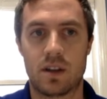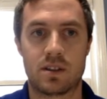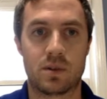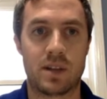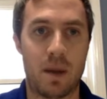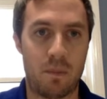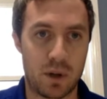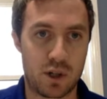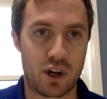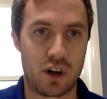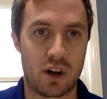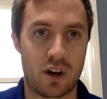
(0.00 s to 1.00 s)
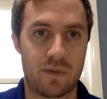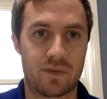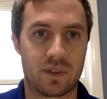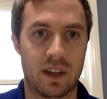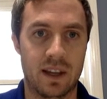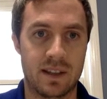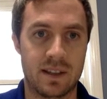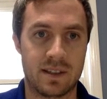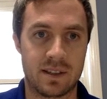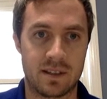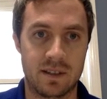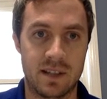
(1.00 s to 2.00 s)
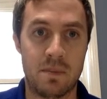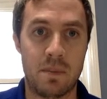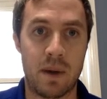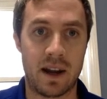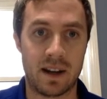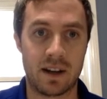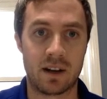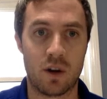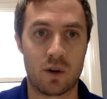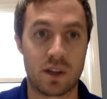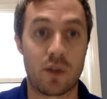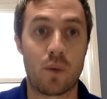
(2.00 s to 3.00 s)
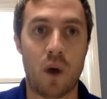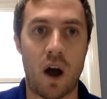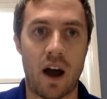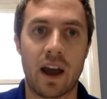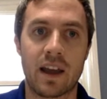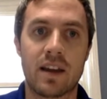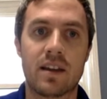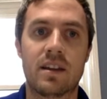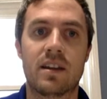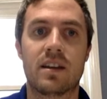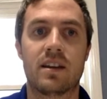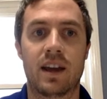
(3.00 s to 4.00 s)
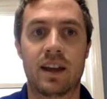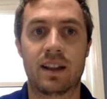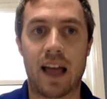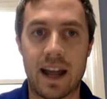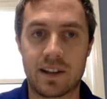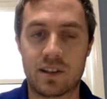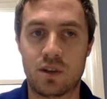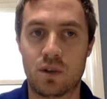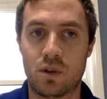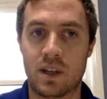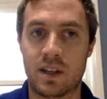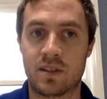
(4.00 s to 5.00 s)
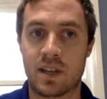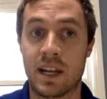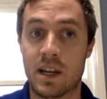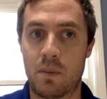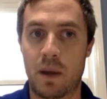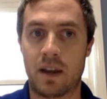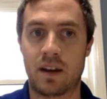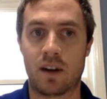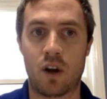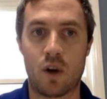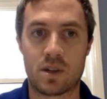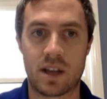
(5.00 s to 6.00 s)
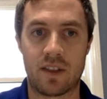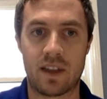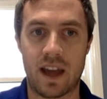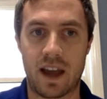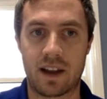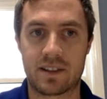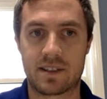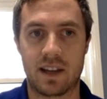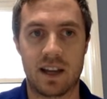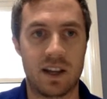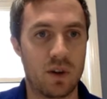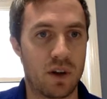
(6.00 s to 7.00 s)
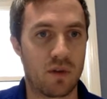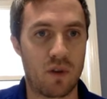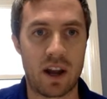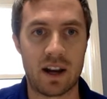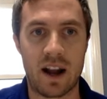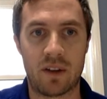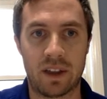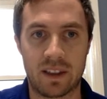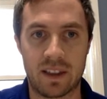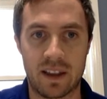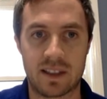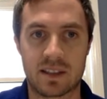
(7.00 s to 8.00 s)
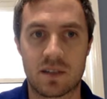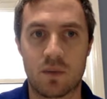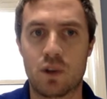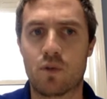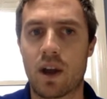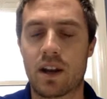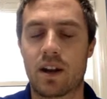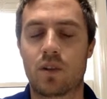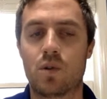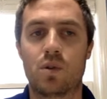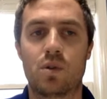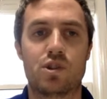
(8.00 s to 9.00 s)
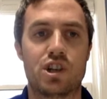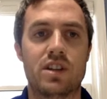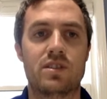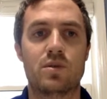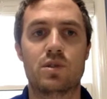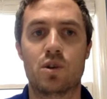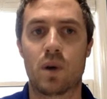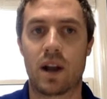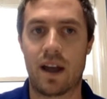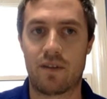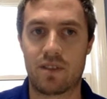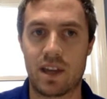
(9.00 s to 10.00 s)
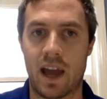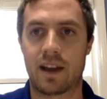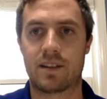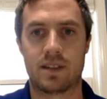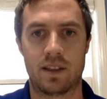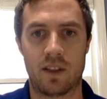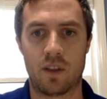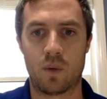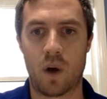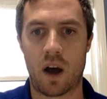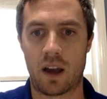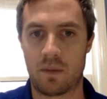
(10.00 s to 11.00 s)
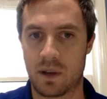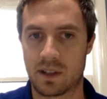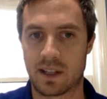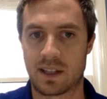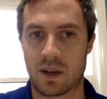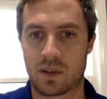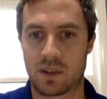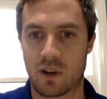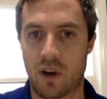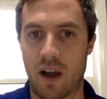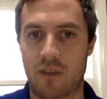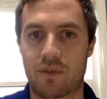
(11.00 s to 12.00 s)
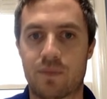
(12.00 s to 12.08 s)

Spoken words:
So temperature is dependent, goes on the y, and latitude is independent, goes on the x, and you can write it out like this. When you write it on Google Sheets, you do want to have the x and then the y, because that's how it's going to graph.